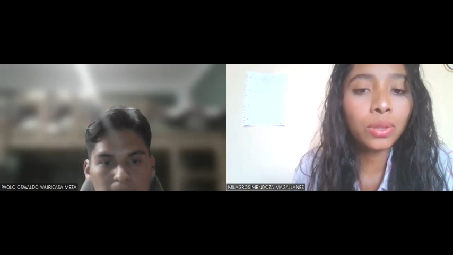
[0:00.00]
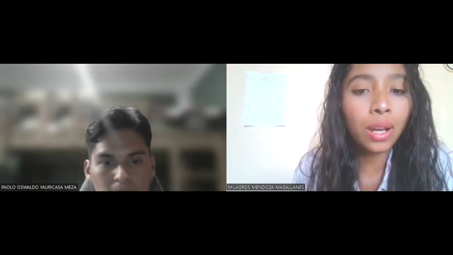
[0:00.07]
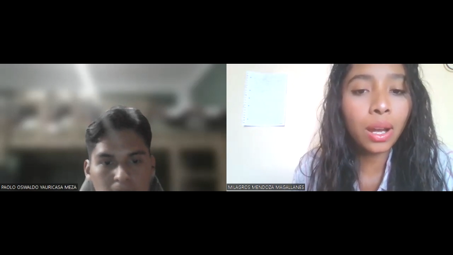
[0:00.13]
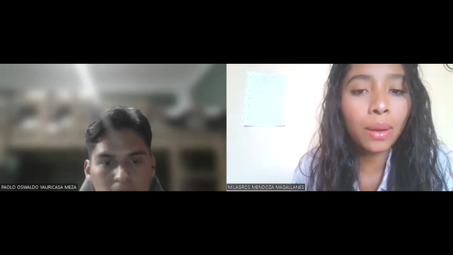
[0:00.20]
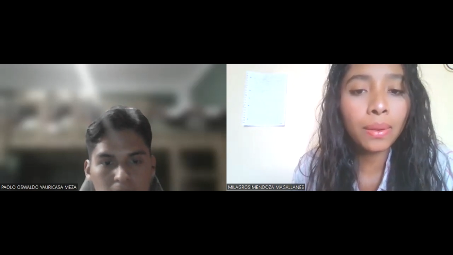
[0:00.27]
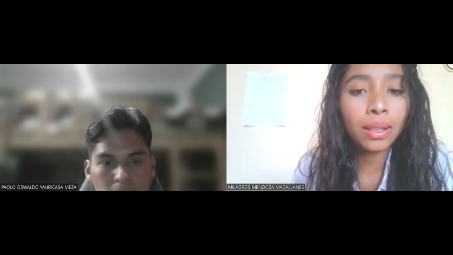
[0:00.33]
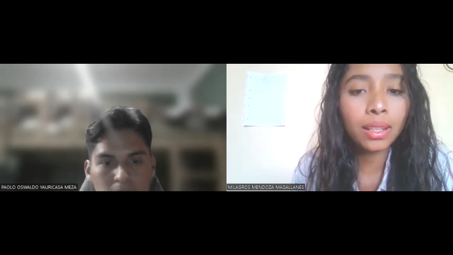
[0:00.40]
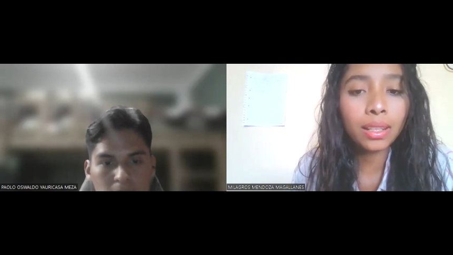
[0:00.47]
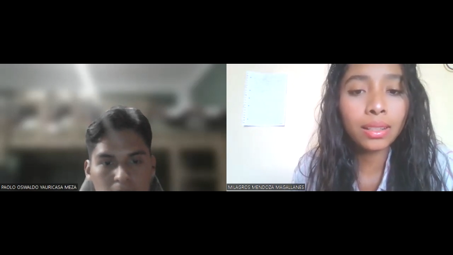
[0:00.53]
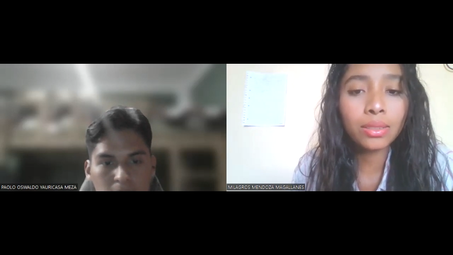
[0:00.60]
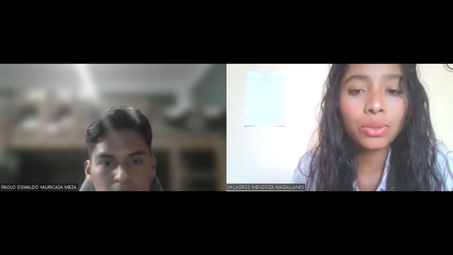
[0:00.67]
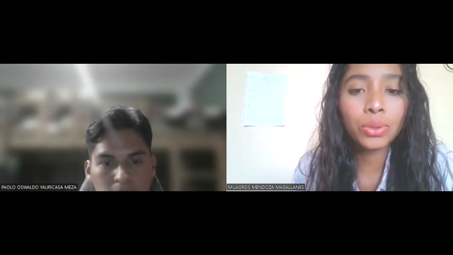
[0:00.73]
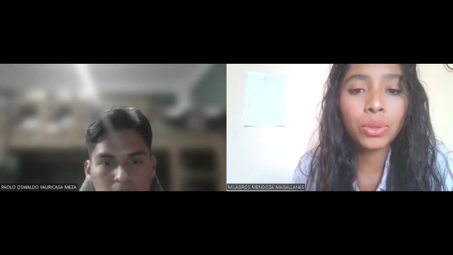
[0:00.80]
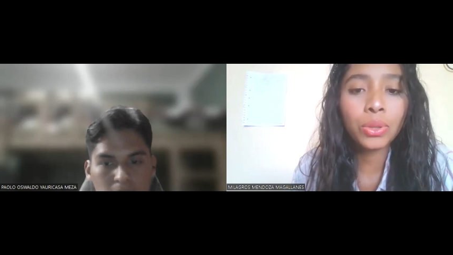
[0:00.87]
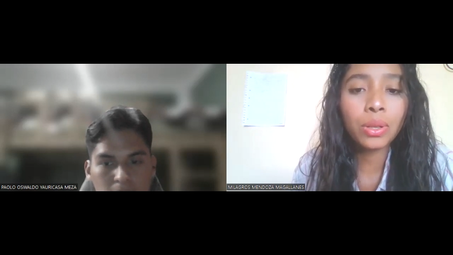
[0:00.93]
Speaker 1: to travel and
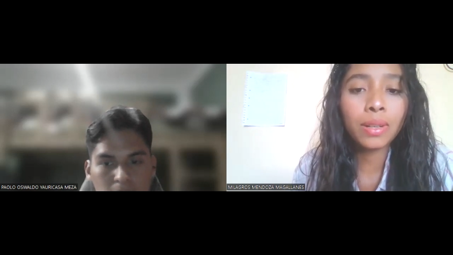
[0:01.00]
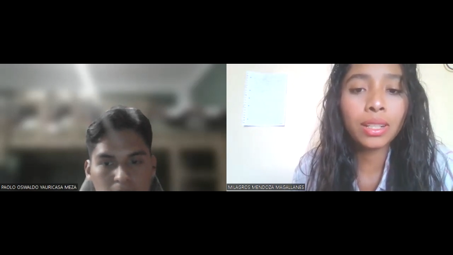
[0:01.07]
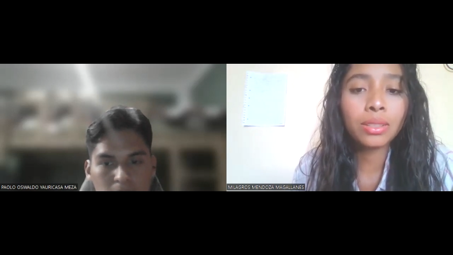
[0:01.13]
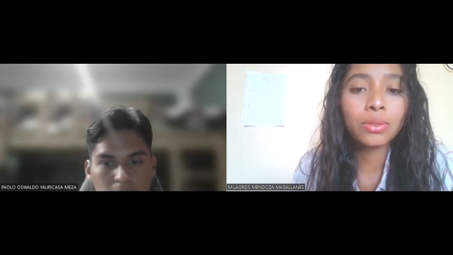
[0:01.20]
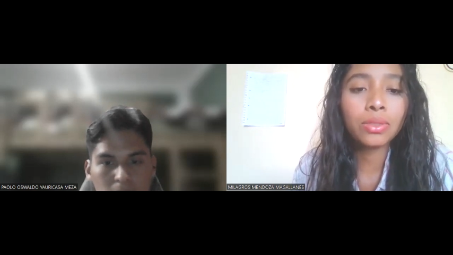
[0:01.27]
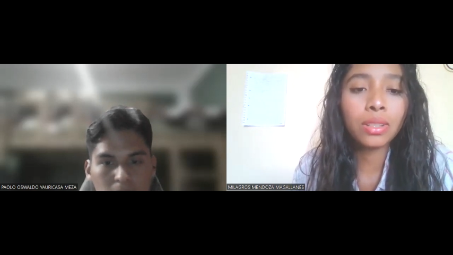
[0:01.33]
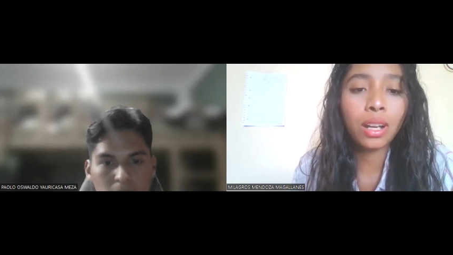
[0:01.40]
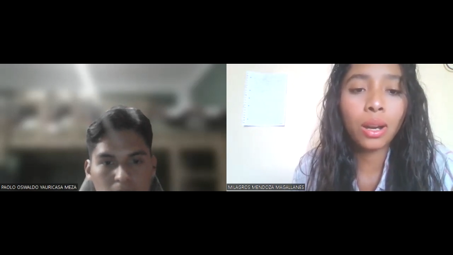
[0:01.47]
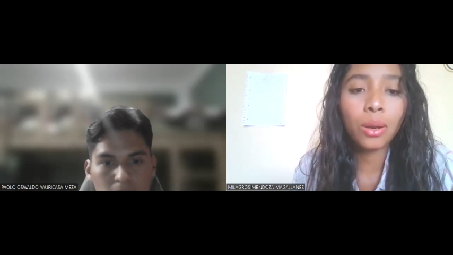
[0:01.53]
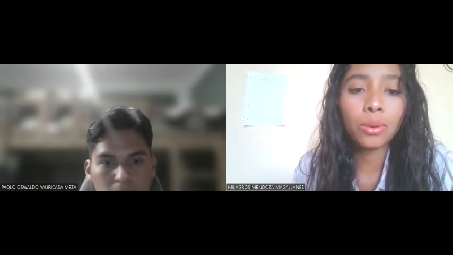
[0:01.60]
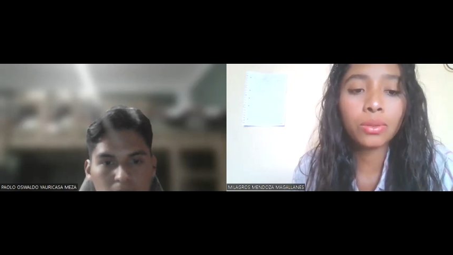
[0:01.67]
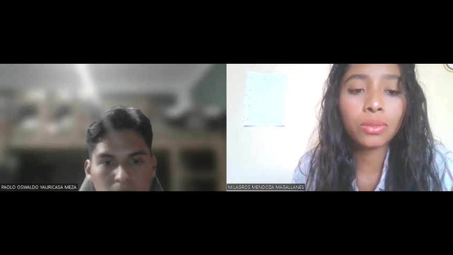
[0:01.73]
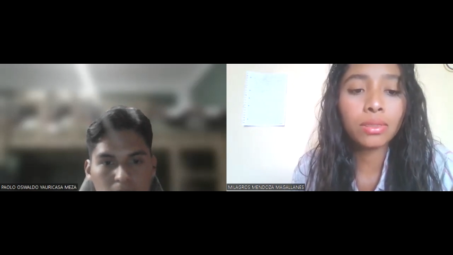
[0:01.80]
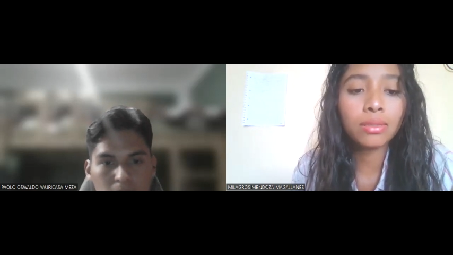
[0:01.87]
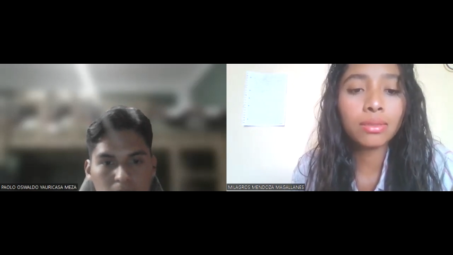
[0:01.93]
discover new
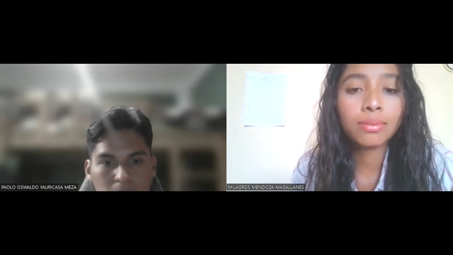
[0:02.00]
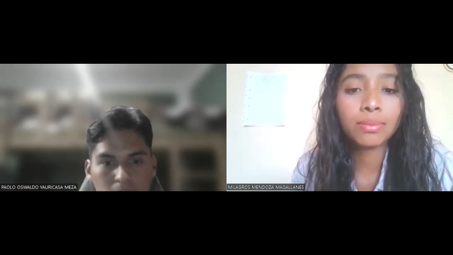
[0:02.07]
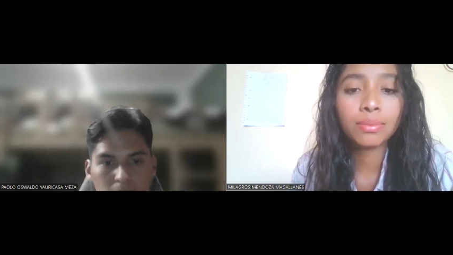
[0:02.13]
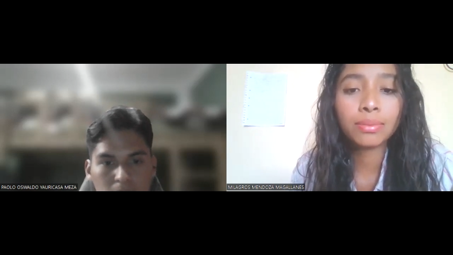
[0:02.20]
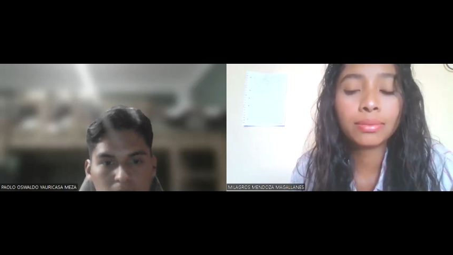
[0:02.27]
towns.